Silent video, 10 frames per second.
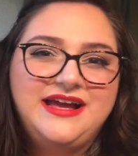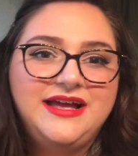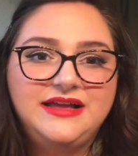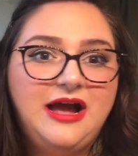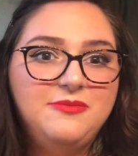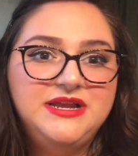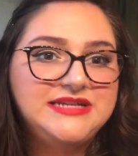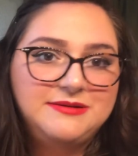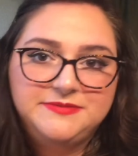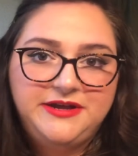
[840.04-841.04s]
How many
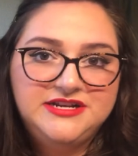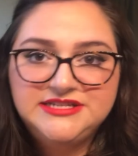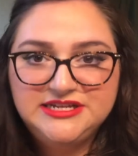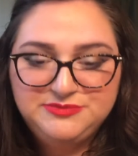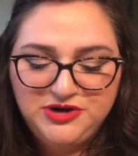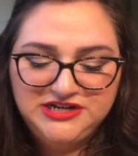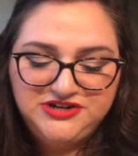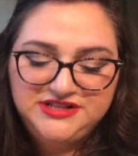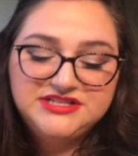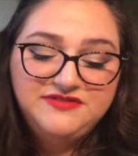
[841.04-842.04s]
times am I going to say spring
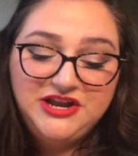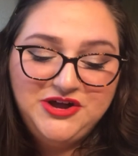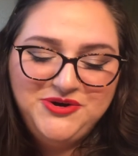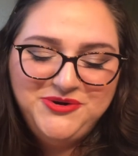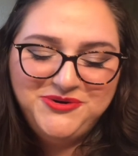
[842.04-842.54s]
during this video?